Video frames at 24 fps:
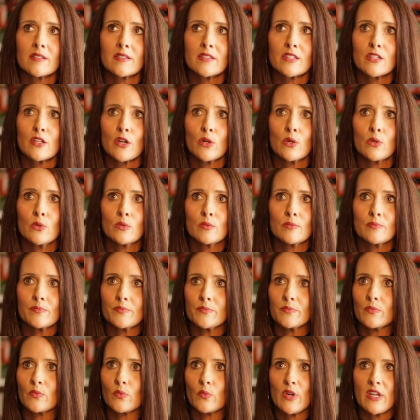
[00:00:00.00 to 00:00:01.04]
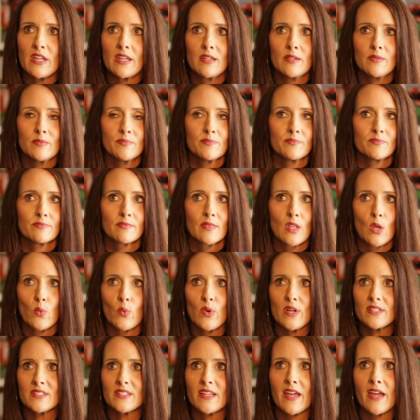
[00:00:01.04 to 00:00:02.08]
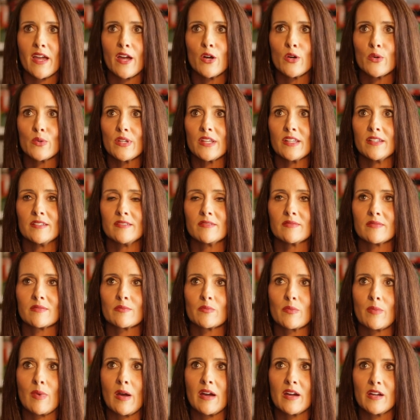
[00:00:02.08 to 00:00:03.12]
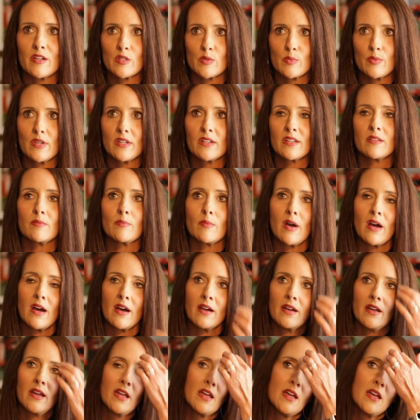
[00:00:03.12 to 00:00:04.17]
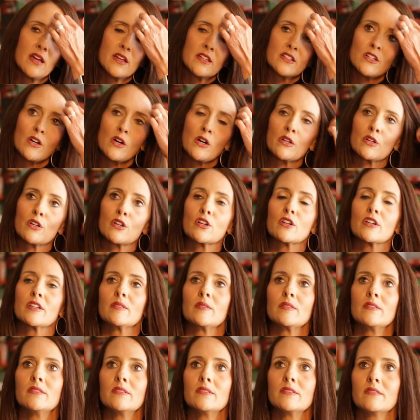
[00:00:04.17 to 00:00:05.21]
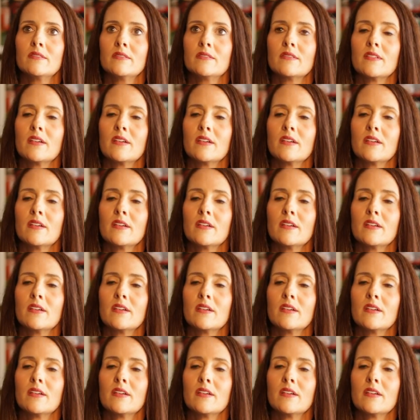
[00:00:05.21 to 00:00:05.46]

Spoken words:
So we went down, and my husband and my daughter and